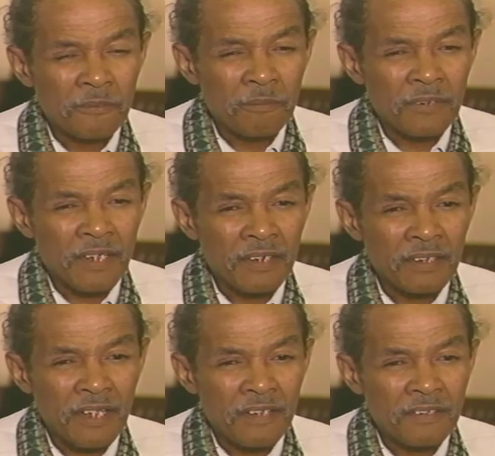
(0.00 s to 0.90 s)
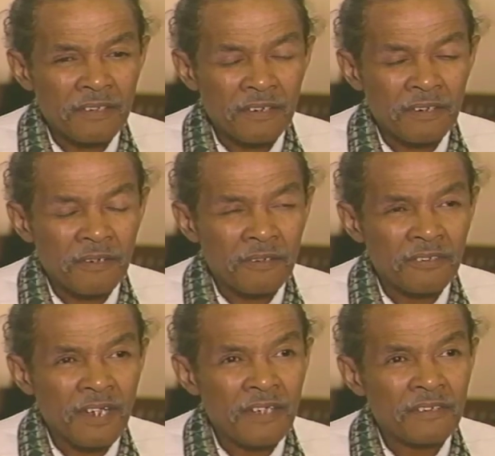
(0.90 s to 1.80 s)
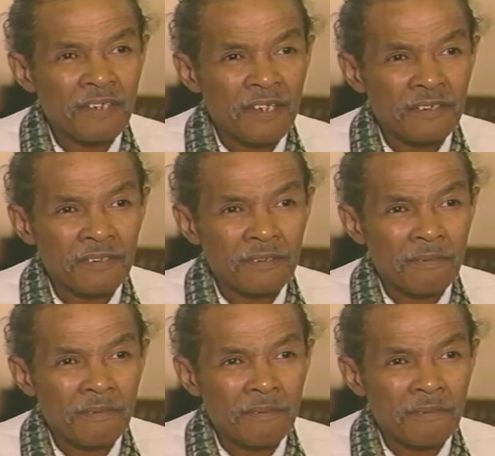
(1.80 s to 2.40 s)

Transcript: player out of Kansas City called John Jackson.